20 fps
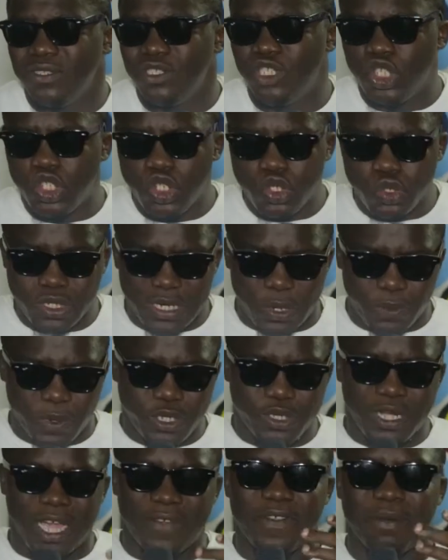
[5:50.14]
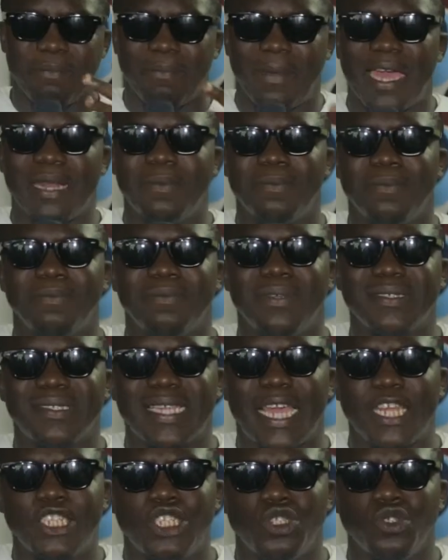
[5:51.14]
Do you know that when you have a man
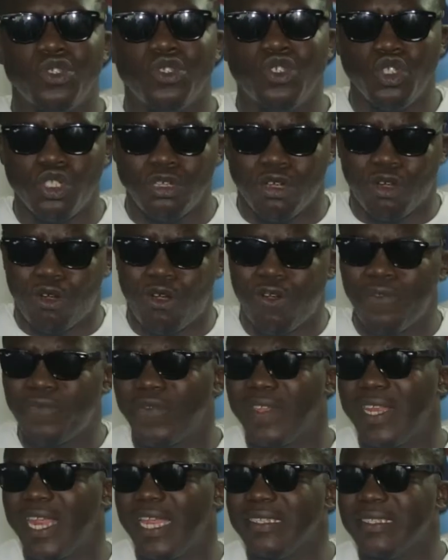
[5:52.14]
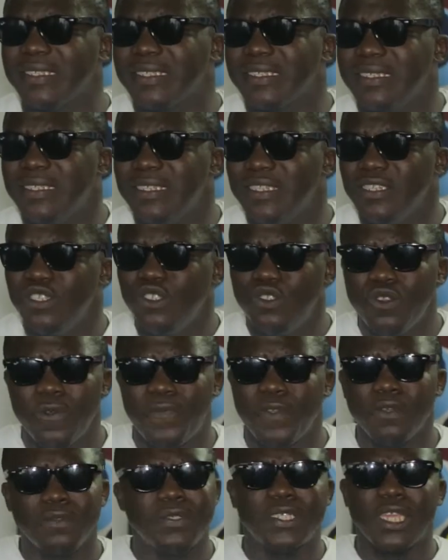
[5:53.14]
beside you, you're confident, you
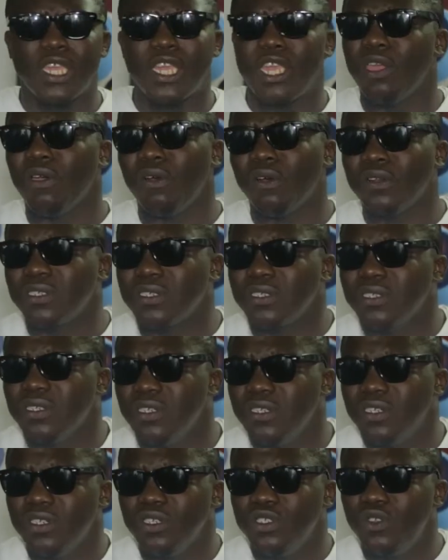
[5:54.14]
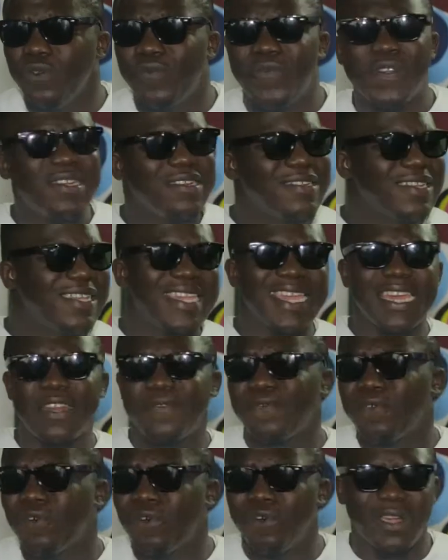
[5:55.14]
feel secured, you feel cared
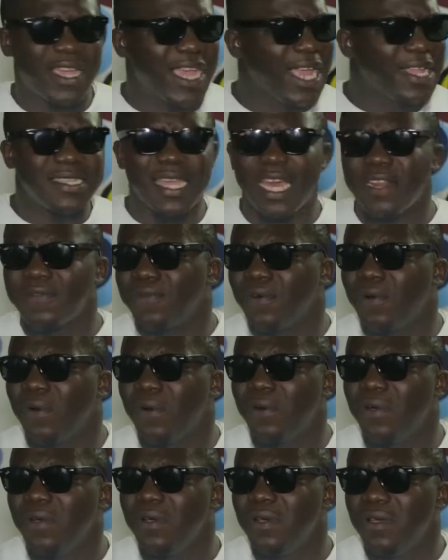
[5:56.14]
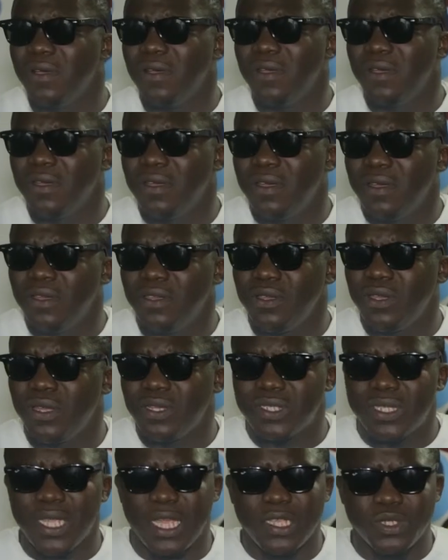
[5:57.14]
for, catered for. You
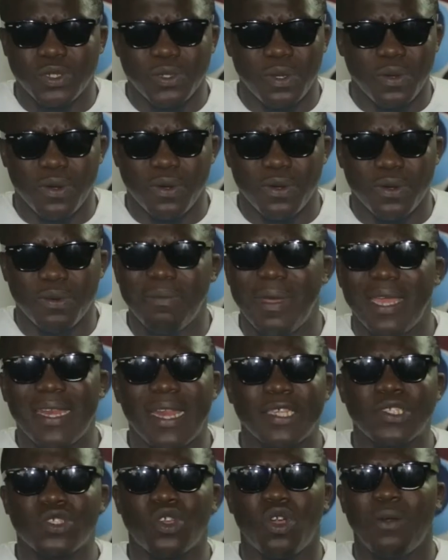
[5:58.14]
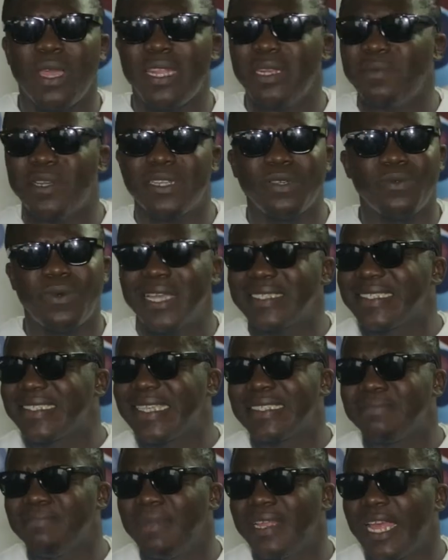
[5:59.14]
understand? So men has come. Anybody who
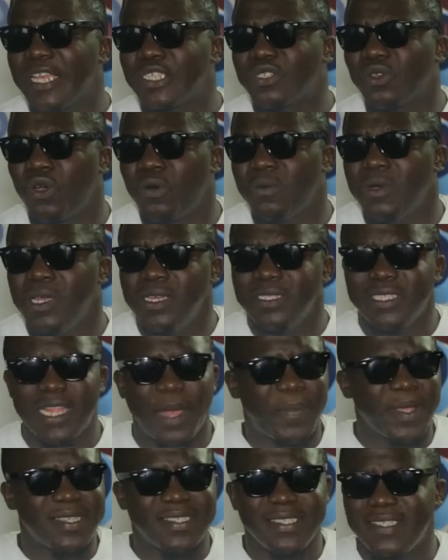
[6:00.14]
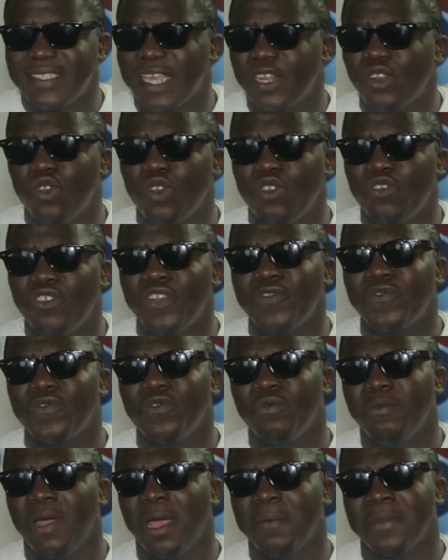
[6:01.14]
says men has come, that person is an
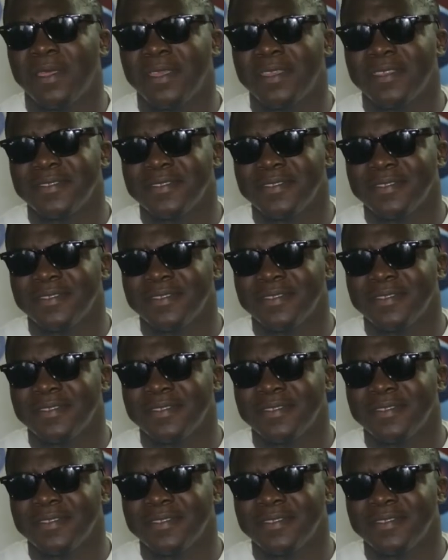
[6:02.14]
ungrateful man being.